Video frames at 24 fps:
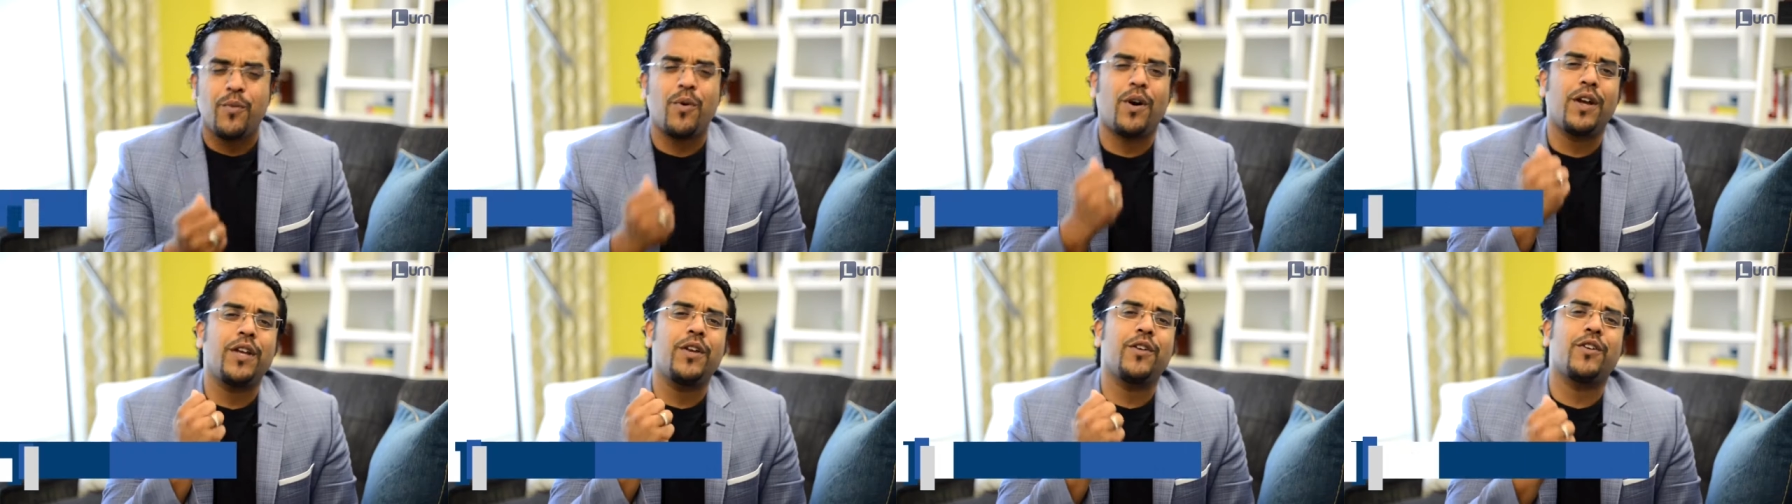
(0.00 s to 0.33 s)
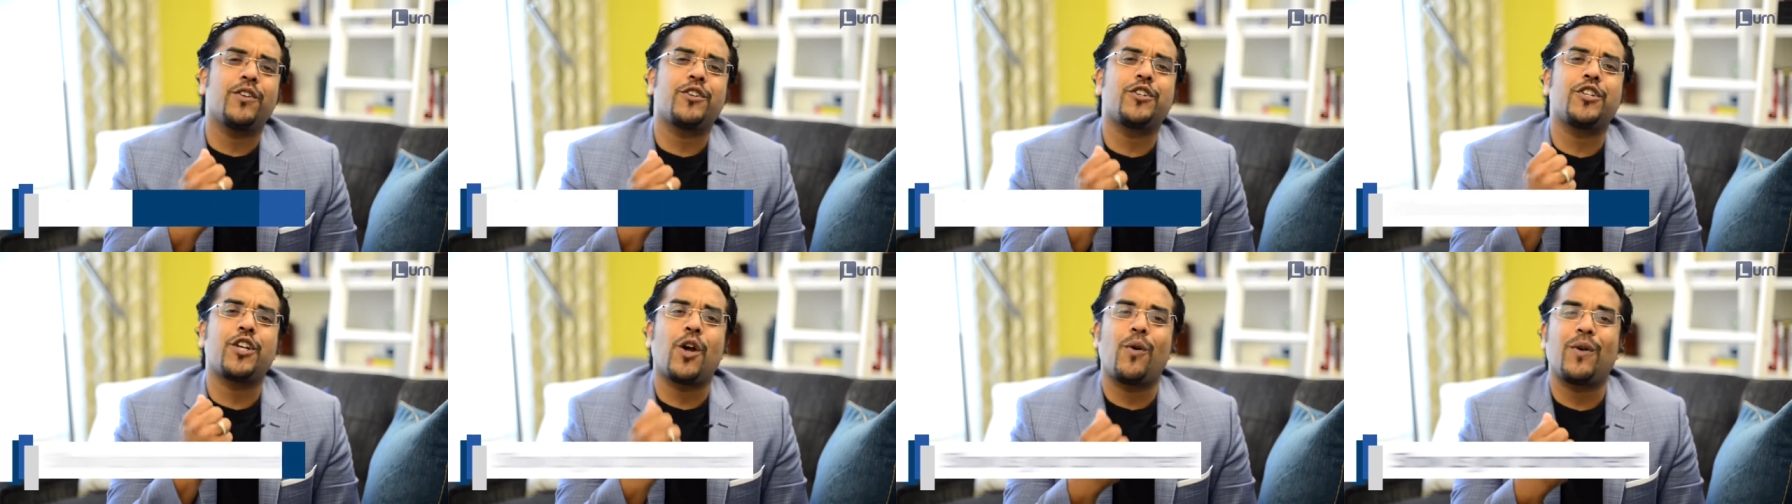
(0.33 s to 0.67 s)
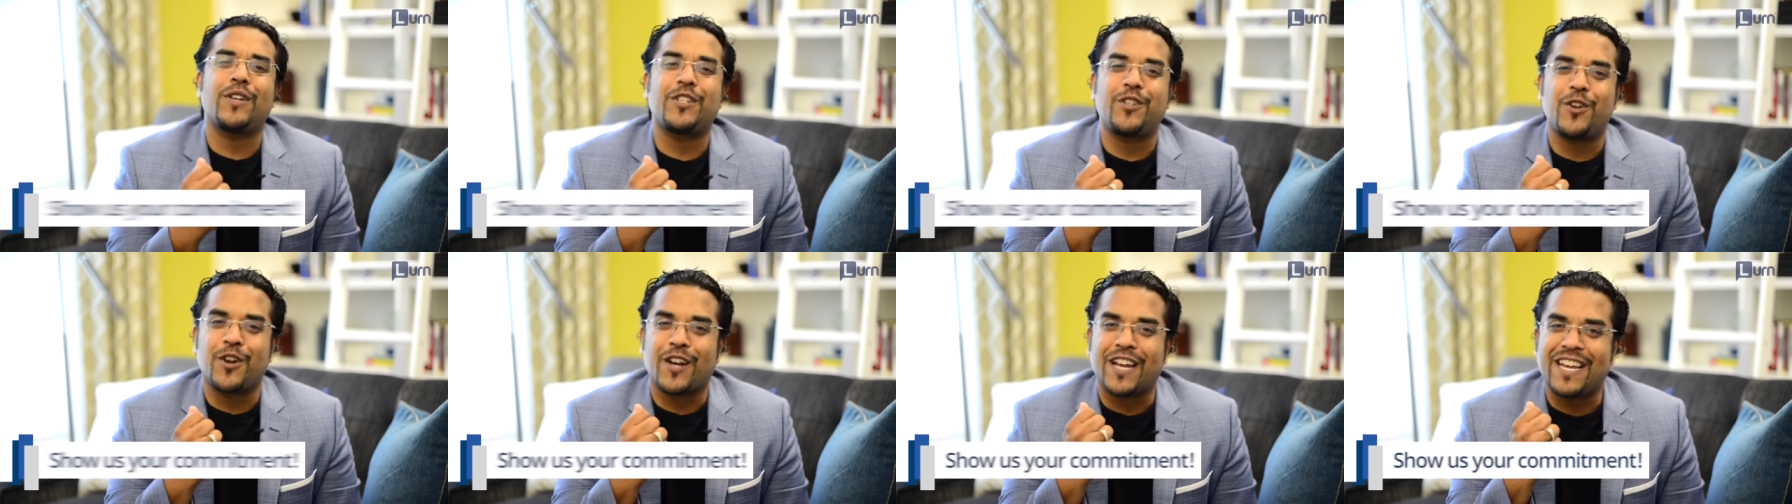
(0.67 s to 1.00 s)
We want you to show
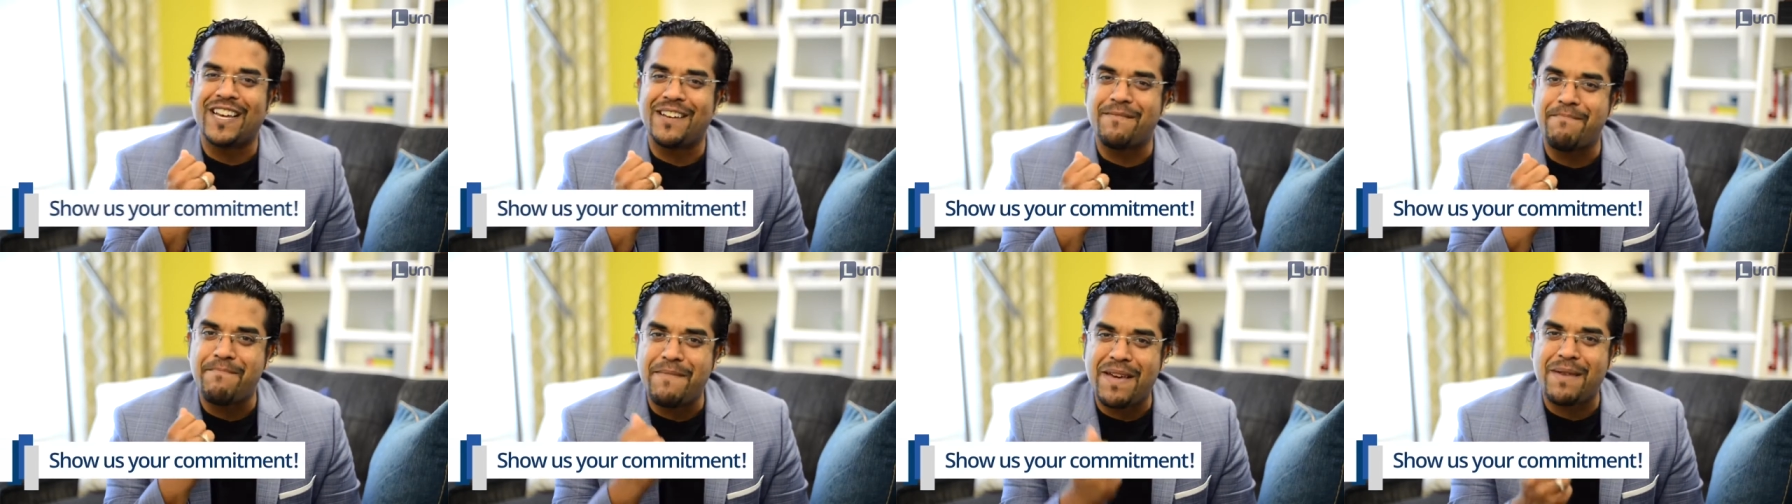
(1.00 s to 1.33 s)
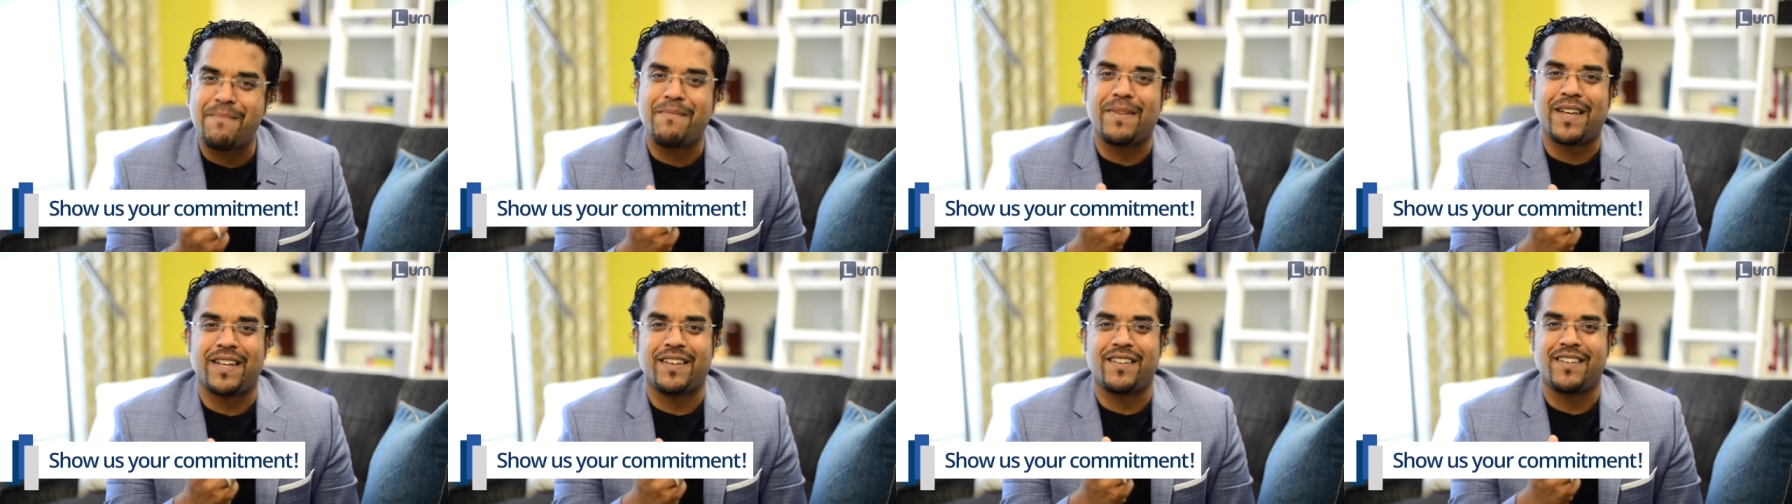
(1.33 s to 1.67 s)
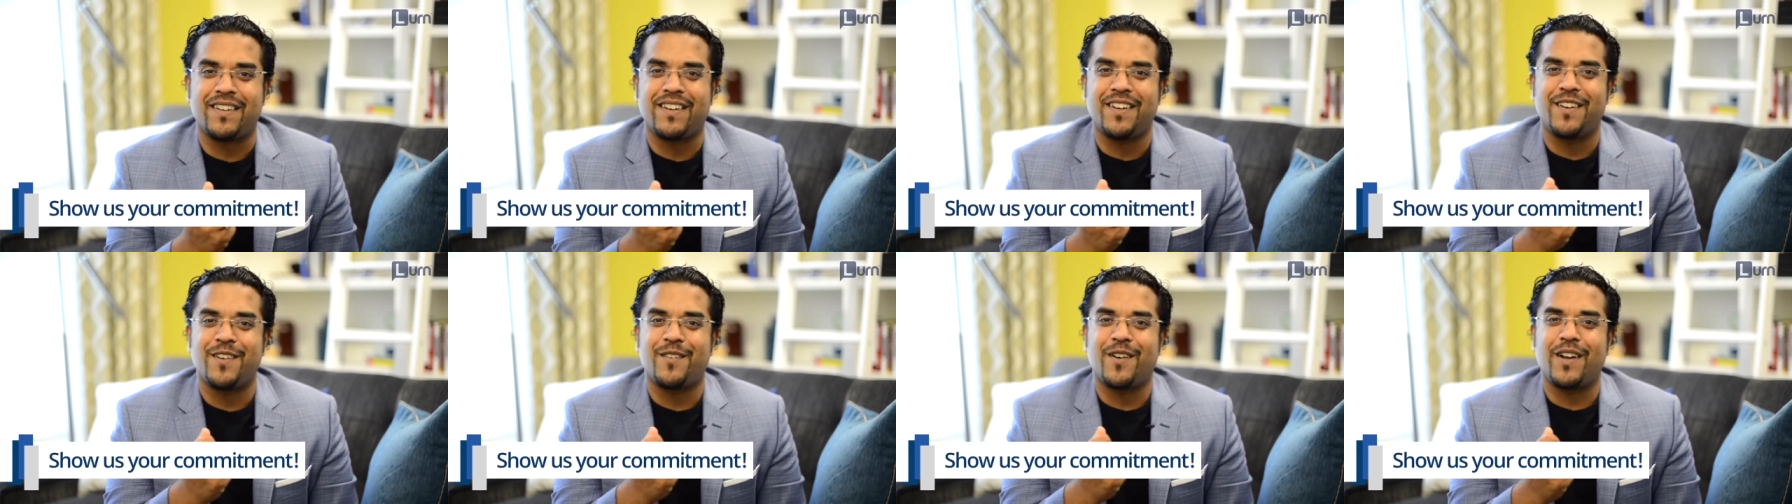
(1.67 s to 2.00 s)
us your commitment,
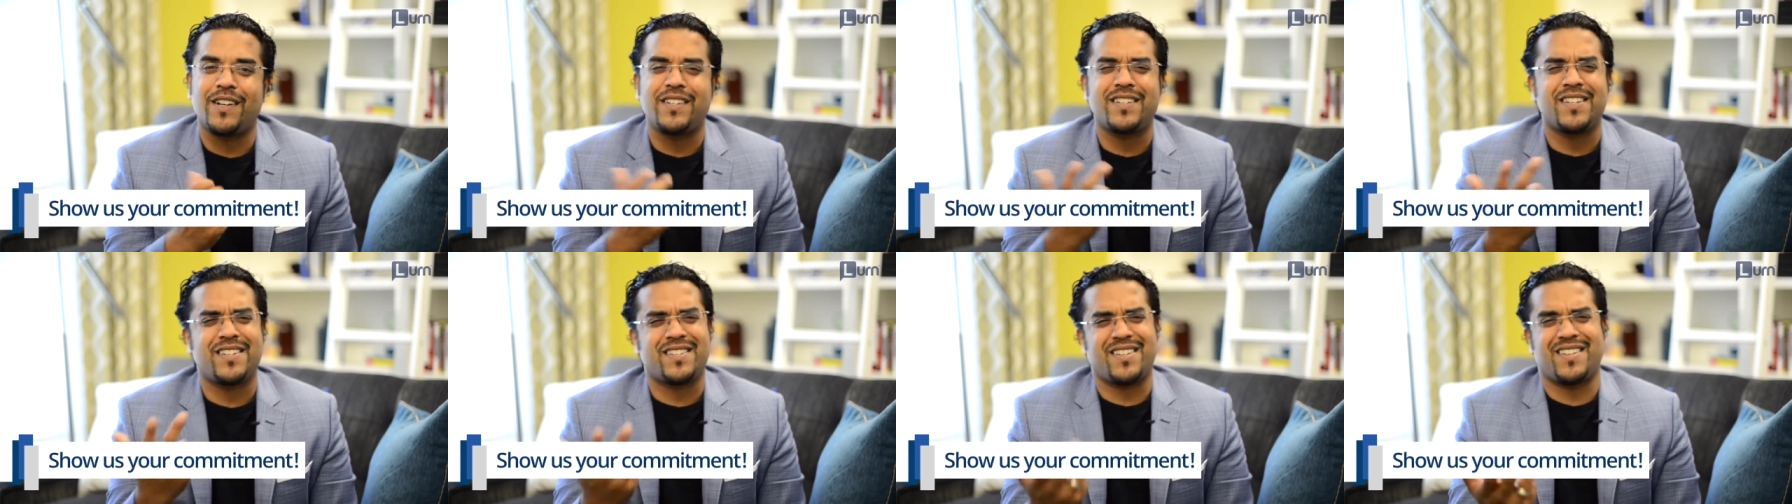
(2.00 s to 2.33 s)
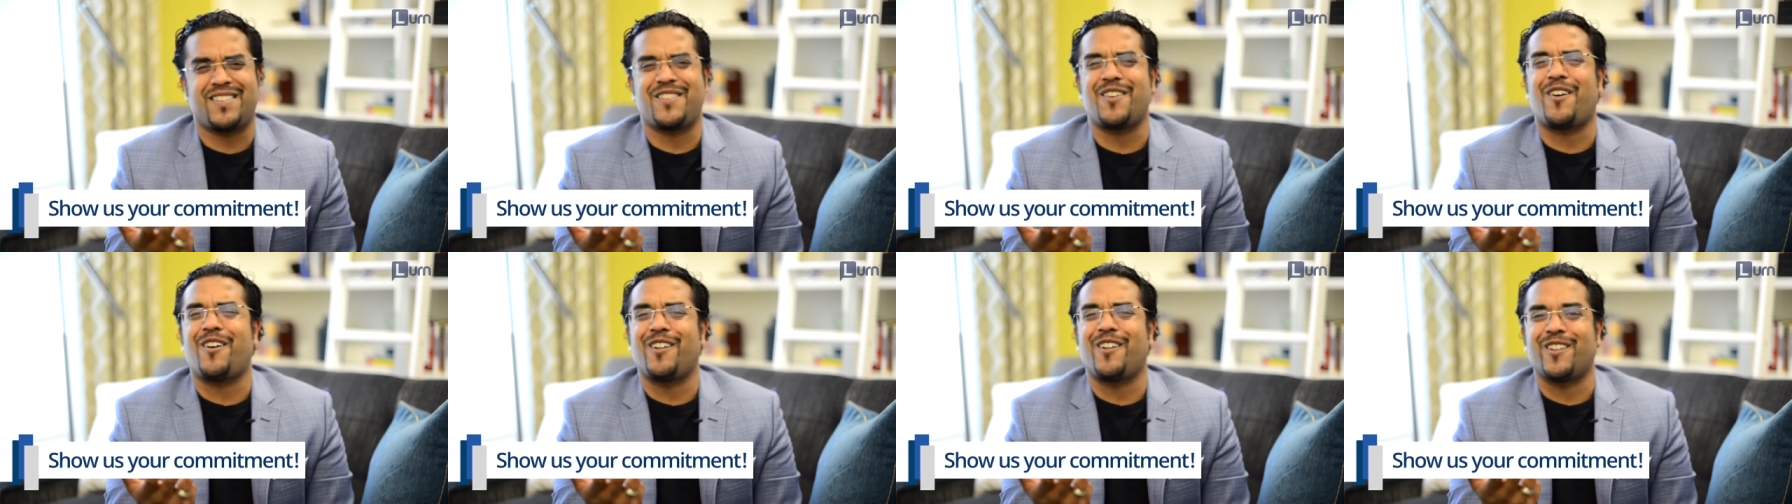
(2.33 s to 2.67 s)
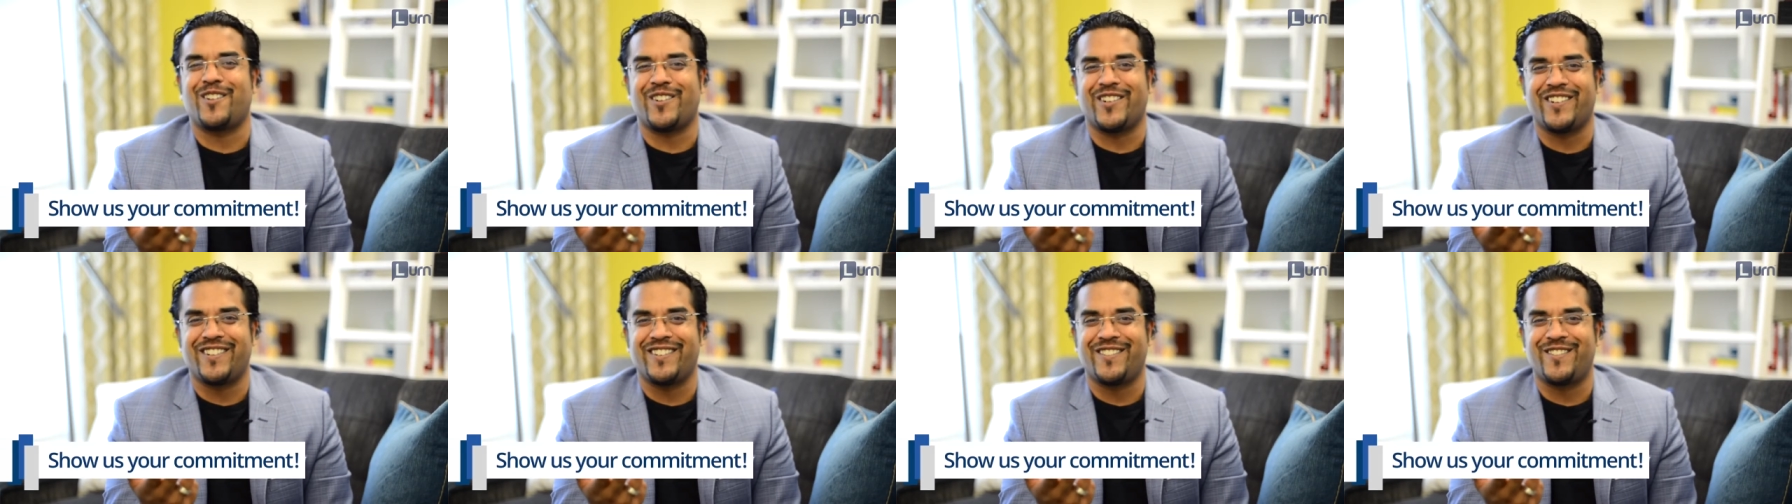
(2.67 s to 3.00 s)
right? Just a
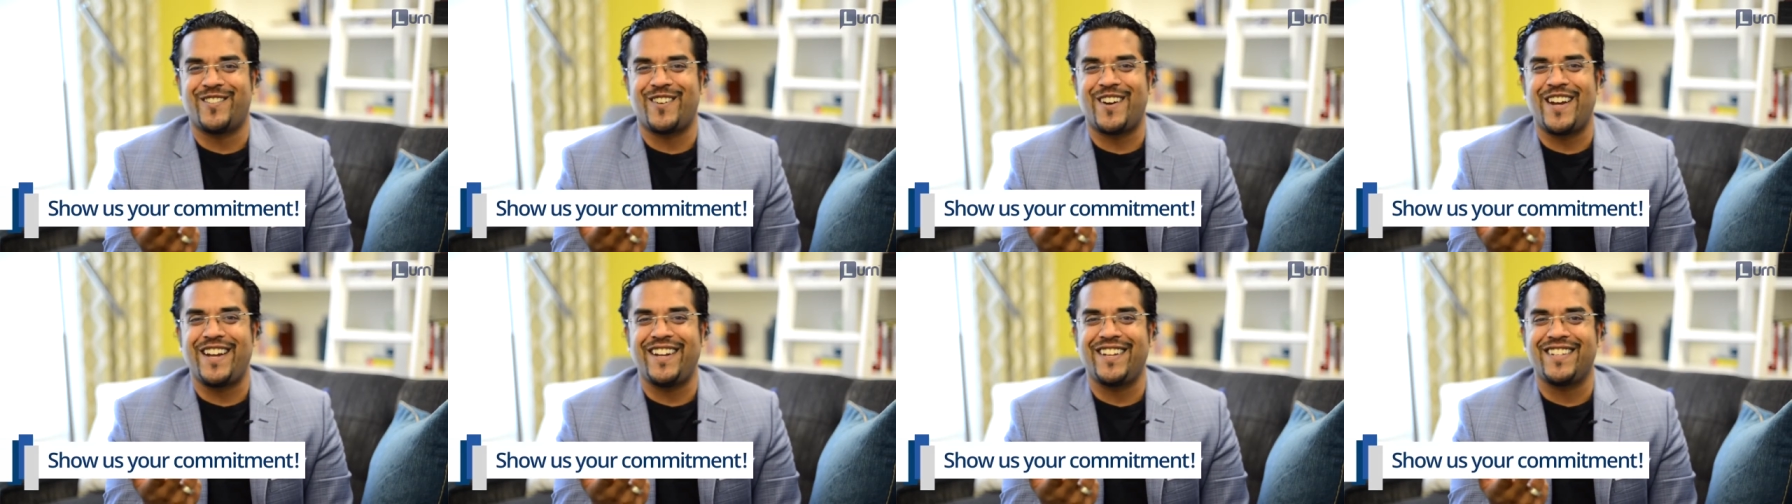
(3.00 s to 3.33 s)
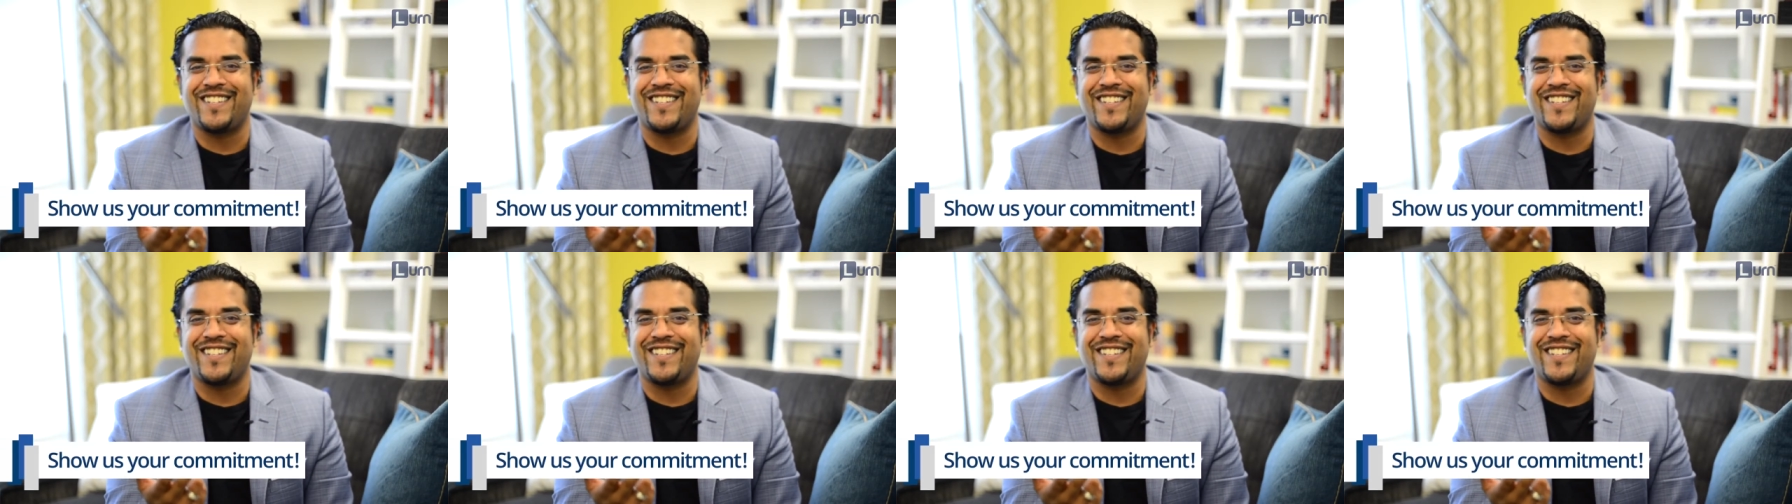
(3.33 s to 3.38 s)
dollar, right?